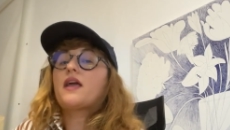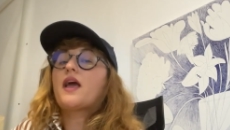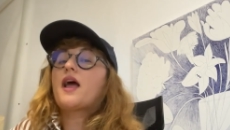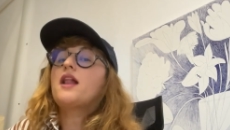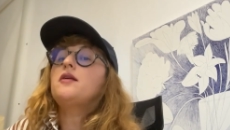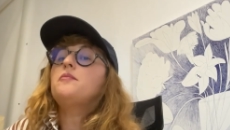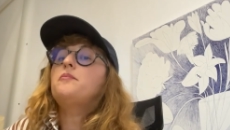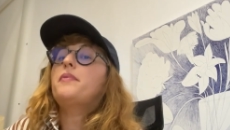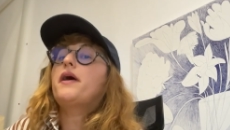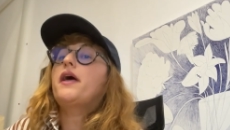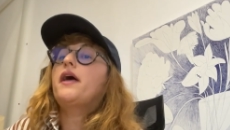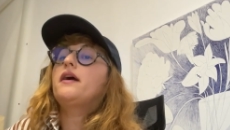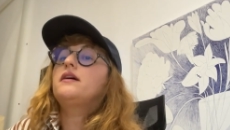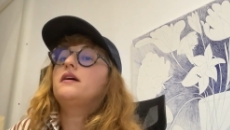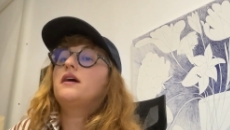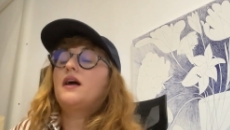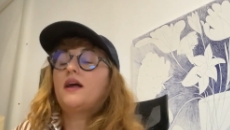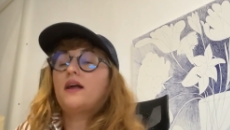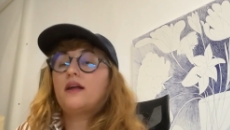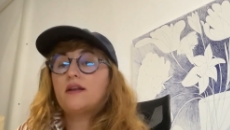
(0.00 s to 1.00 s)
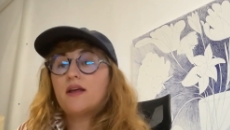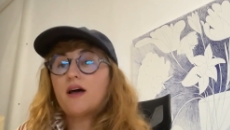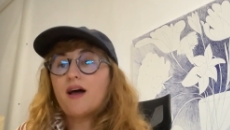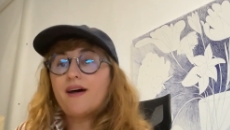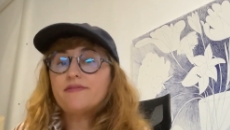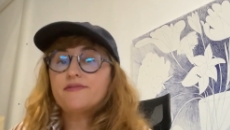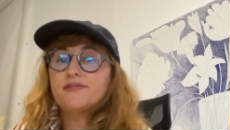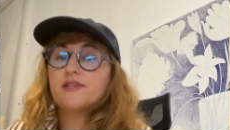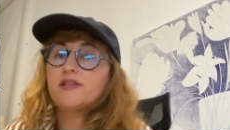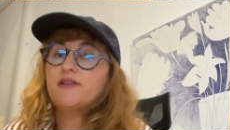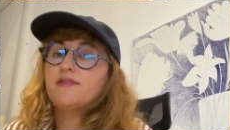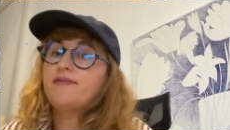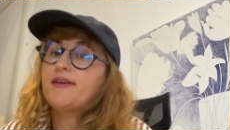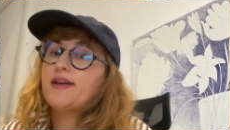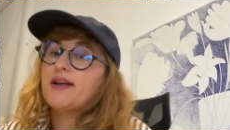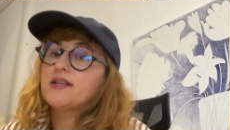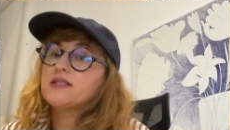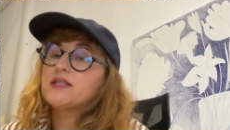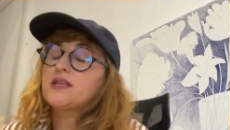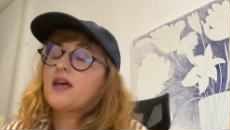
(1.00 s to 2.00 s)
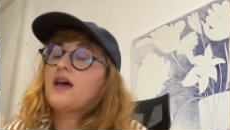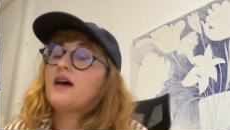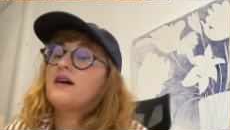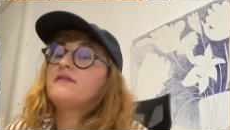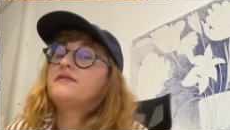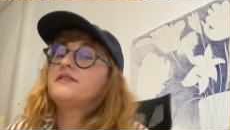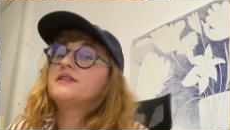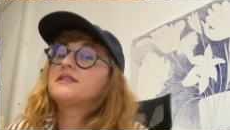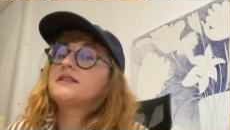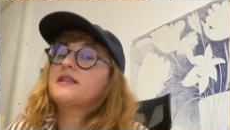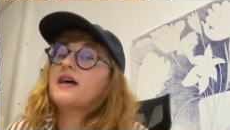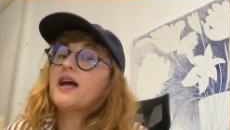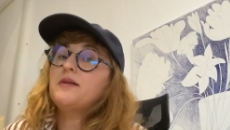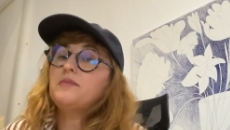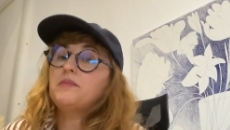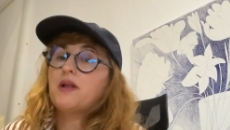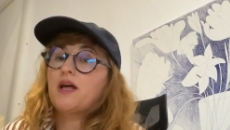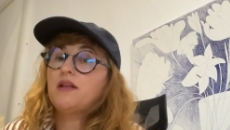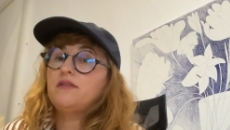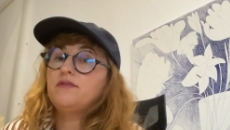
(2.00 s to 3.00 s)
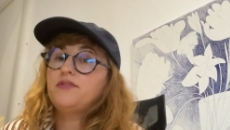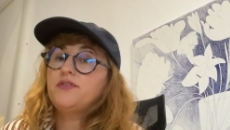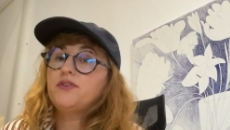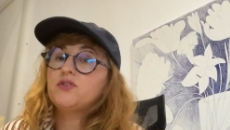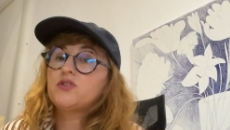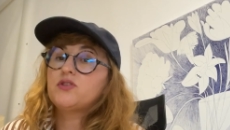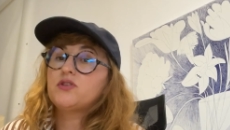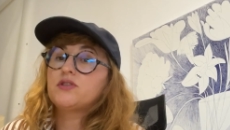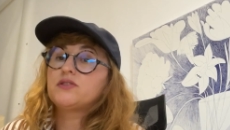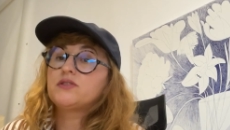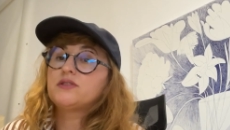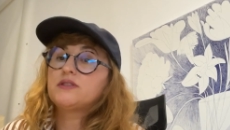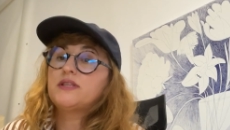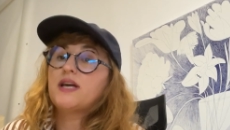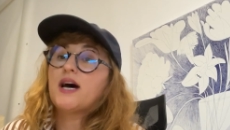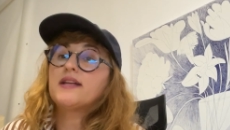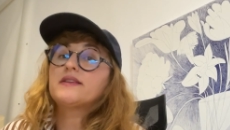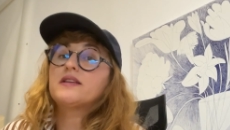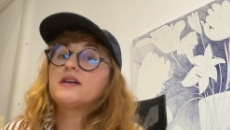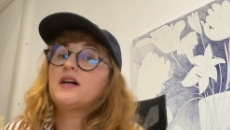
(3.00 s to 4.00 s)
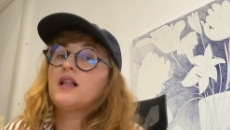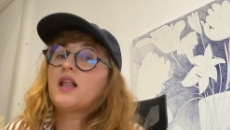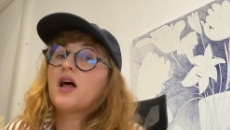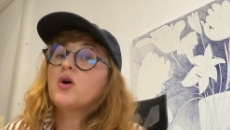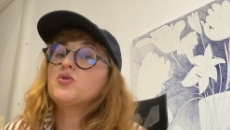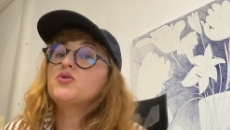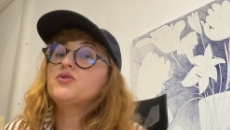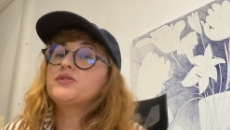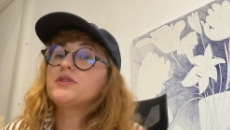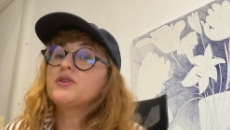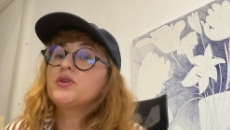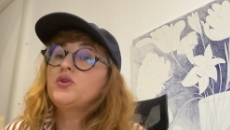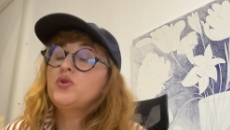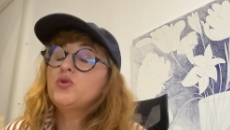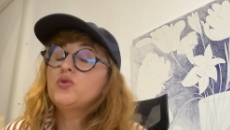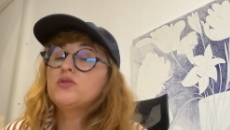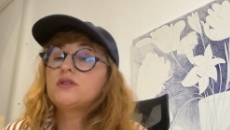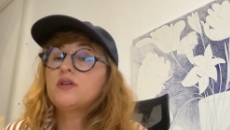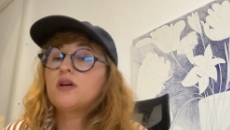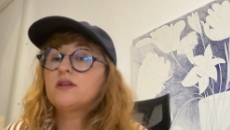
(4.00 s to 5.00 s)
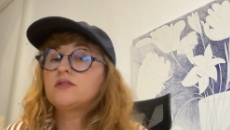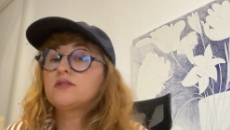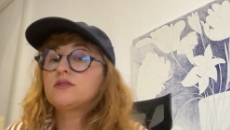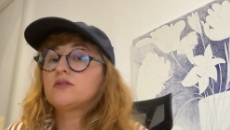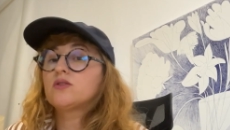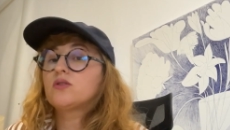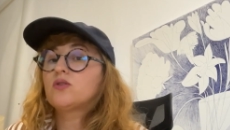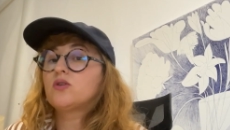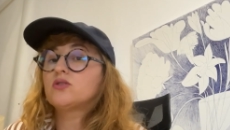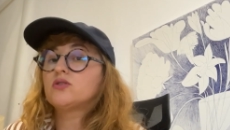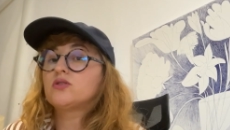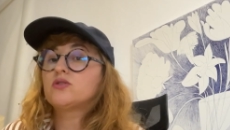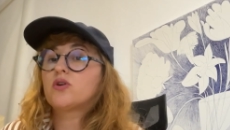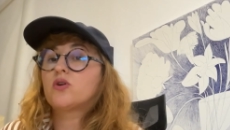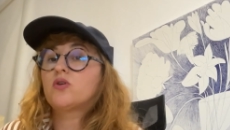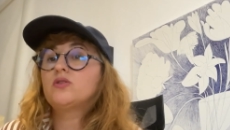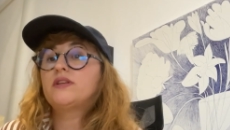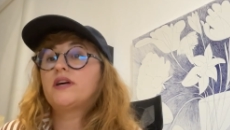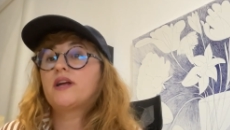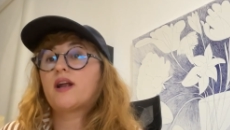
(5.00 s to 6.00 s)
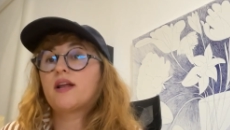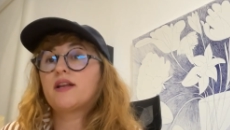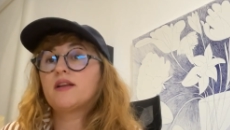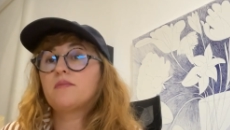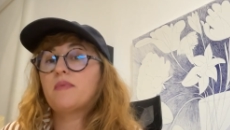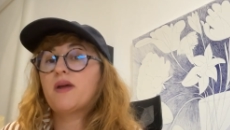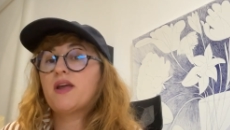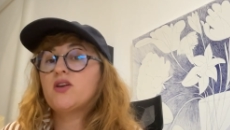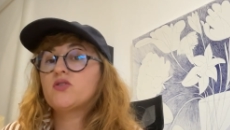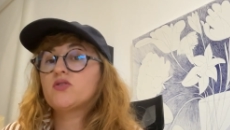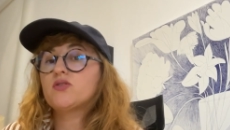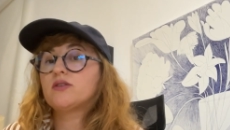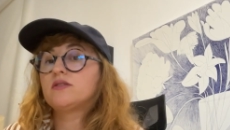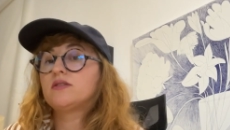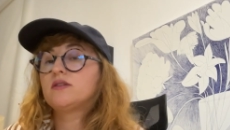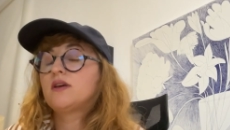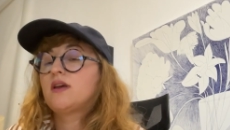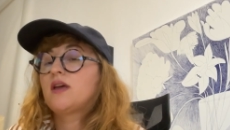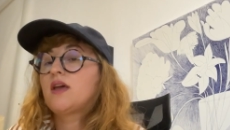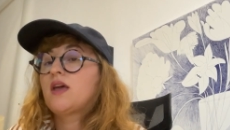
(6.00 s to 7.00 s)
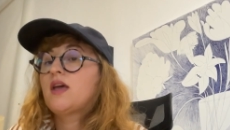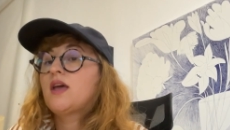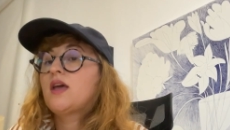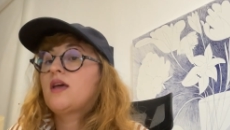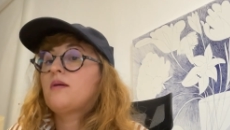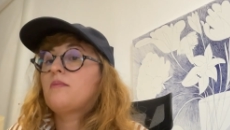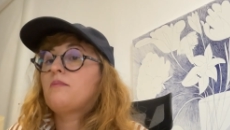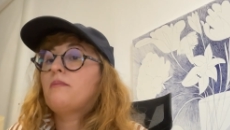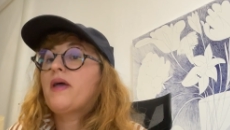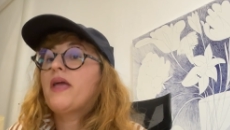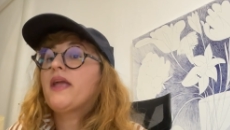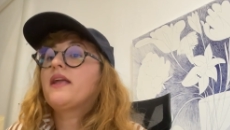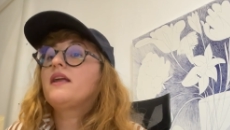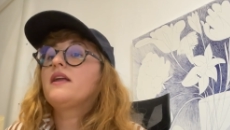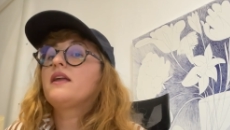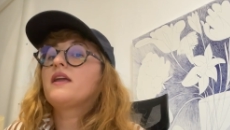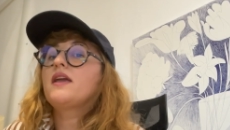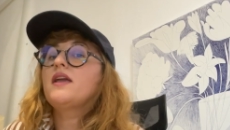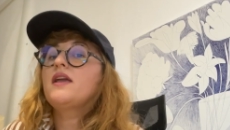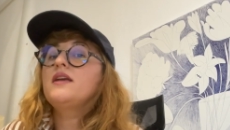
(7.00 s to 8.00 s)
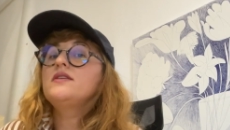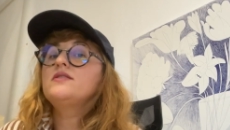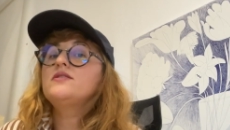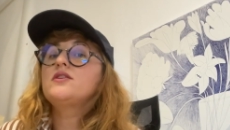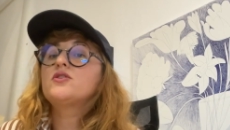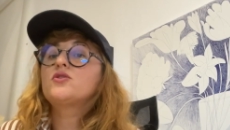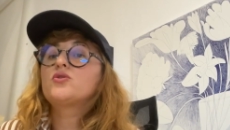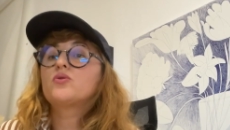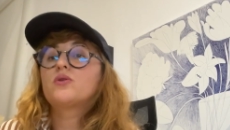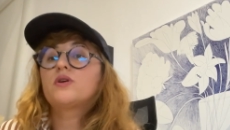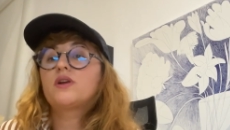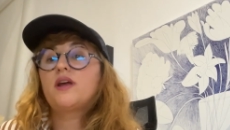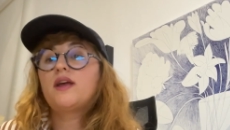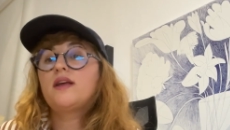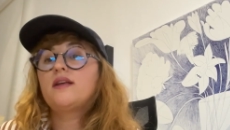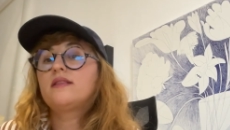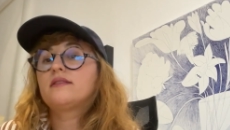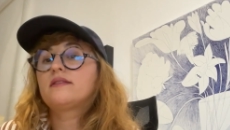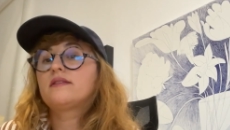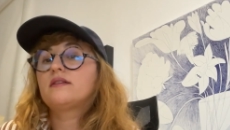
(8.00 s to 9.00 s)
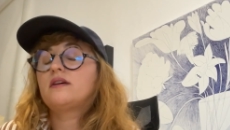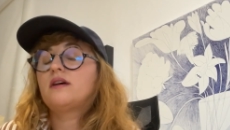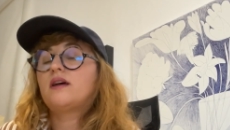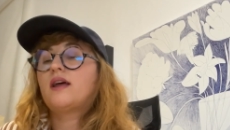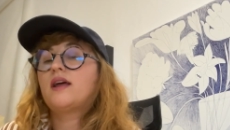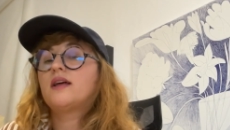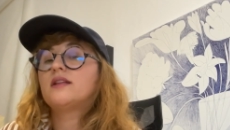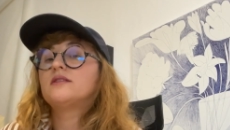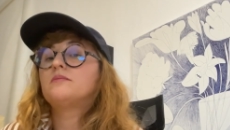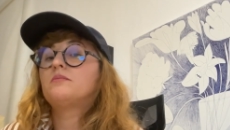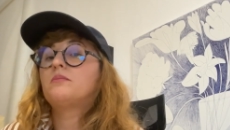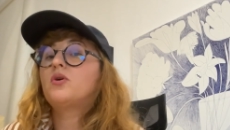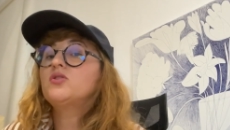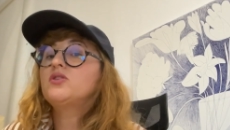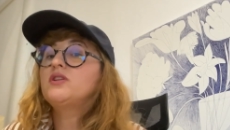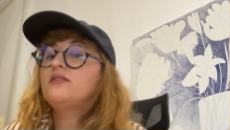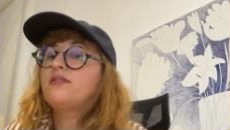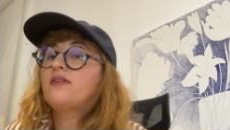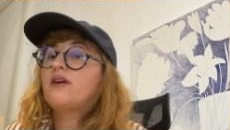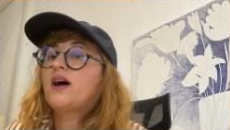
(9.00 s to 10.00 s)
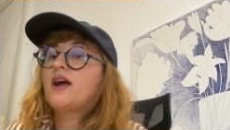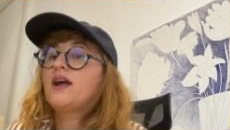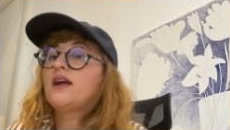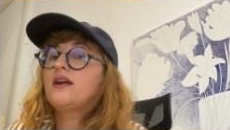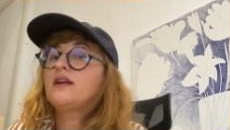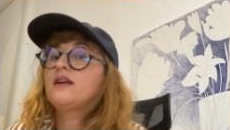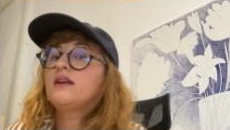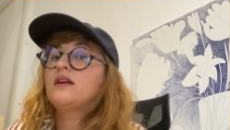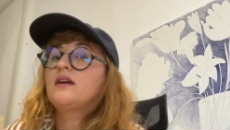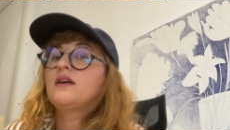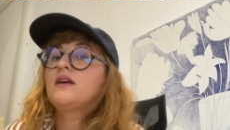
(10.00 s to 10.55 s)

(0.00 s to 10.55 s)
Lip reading: Calipeg, and After Effects have a timeline features that allows users to control their animation, making it easy to create and modify